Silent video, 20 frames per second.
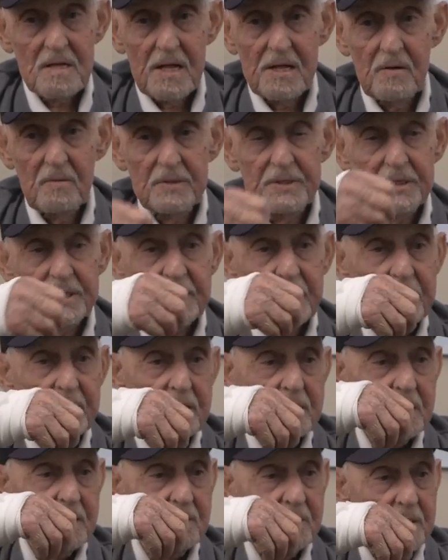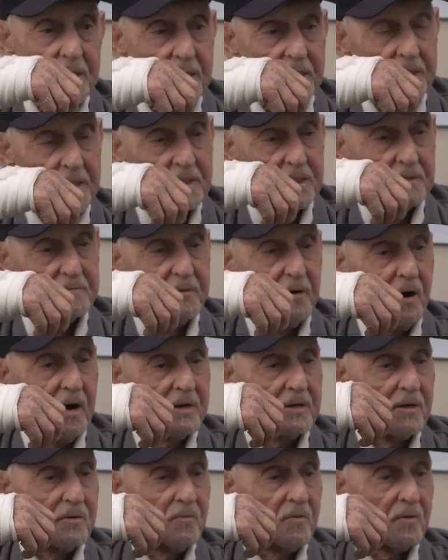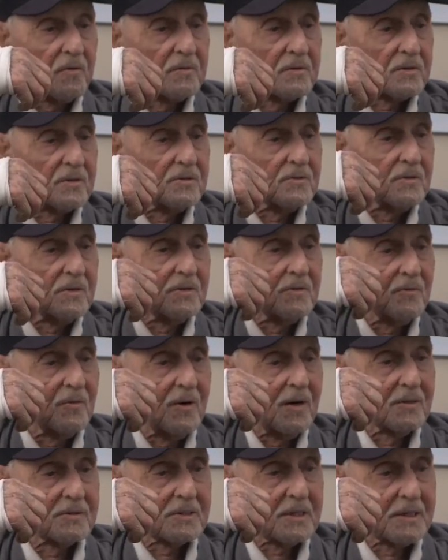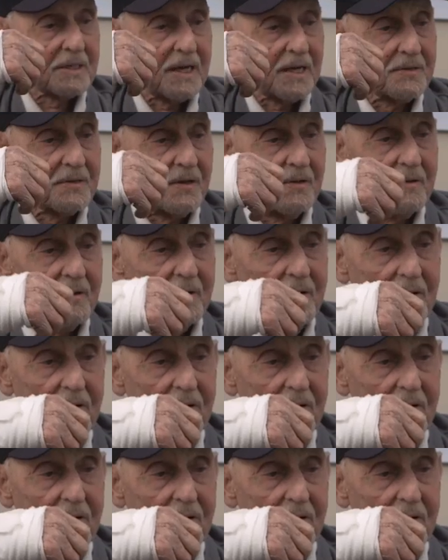he was getting he, he, and his partner weren't doing well together,